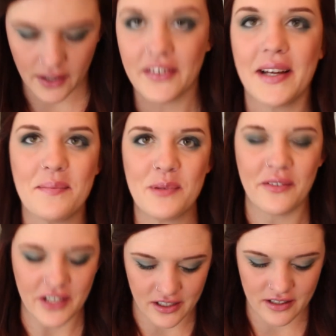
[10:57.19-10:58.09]
Alright,
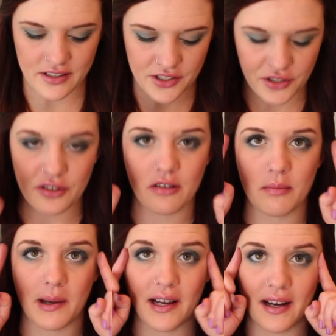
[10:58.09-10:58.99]
moving on to
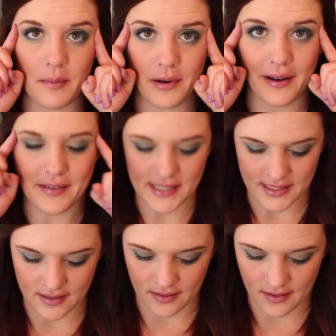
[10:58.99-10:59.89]
my eyebrows. I
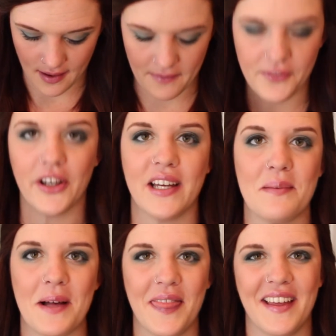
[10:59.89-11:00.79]
did not forget
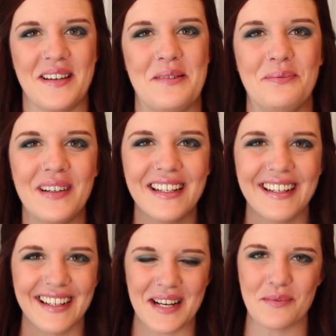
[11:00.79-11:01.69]
about them.
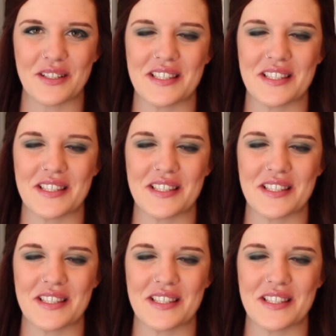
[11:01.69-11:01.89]
I'm